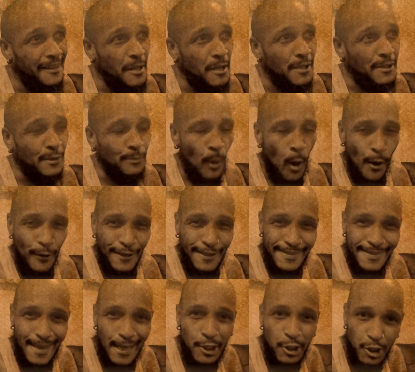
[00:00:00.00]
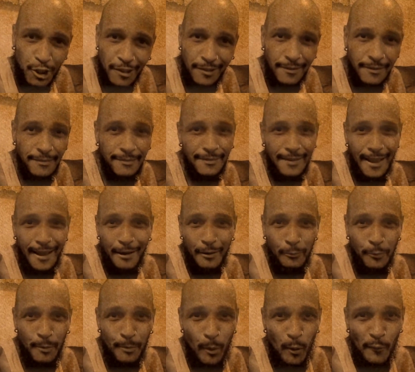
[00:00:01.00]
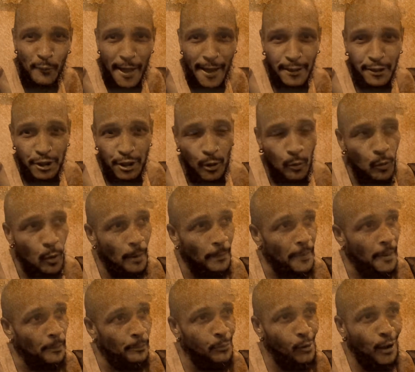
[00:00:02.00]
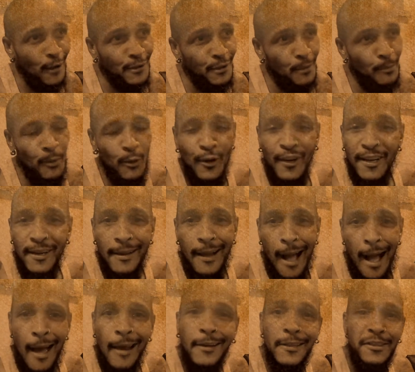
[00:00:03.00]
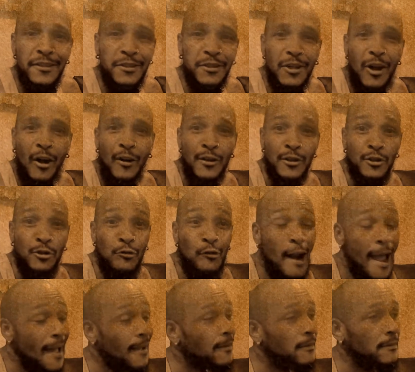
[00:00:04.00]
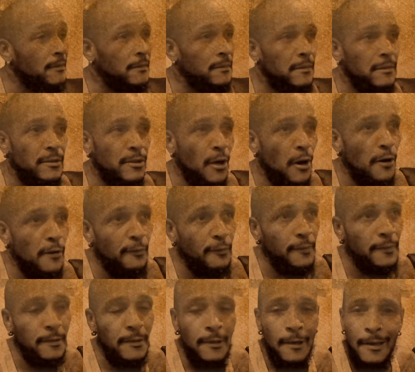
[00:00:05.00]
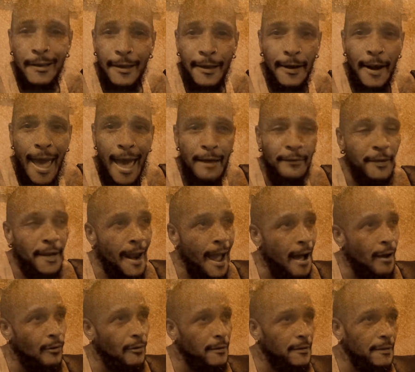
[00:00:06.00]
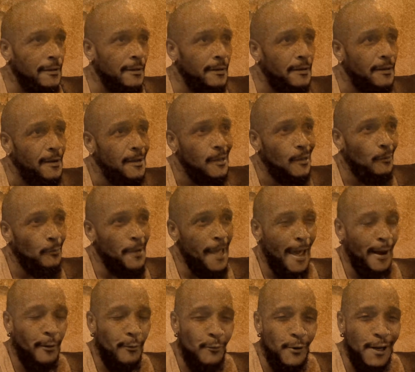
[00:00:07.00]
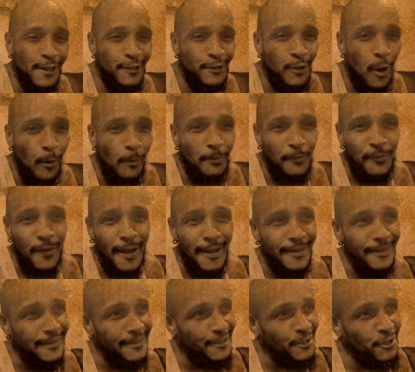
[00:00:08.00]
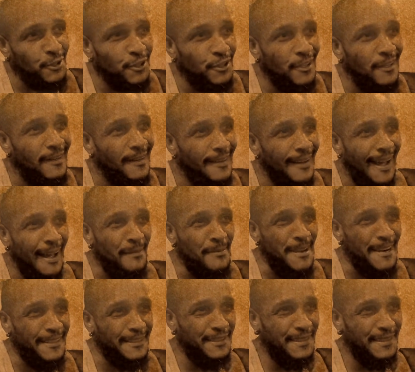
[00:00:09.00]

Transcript: sparring session that we both had to show up at Bronx Community College on the track, on the turf, and have it out. And we had a really dope fight and shit.